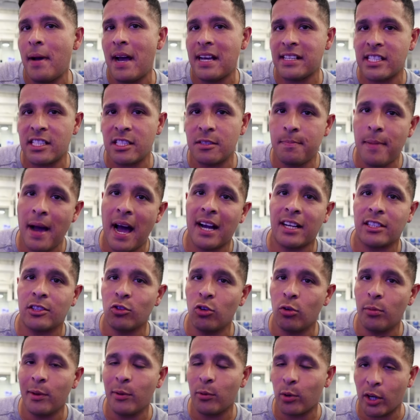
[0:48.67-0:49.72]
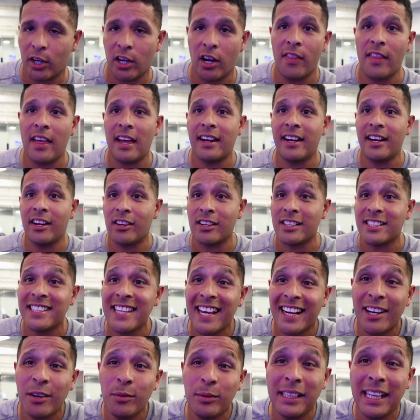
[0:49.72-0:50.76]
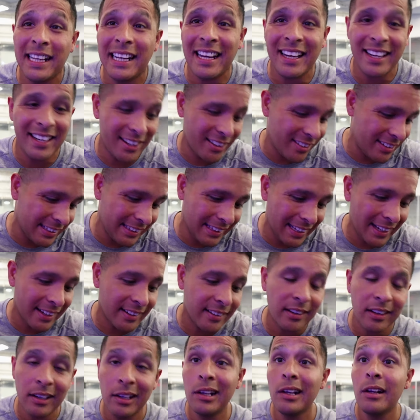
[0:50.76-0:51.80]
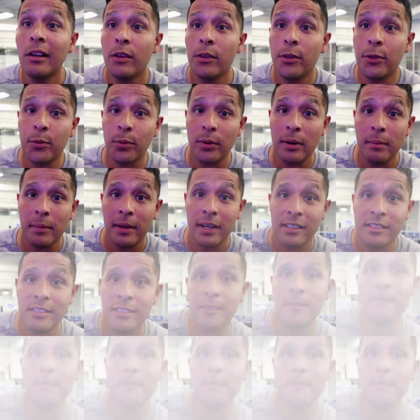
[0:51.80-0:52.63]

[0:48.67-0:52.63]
passes back, so we'll be working on that here in a second when they get here in like three minutes.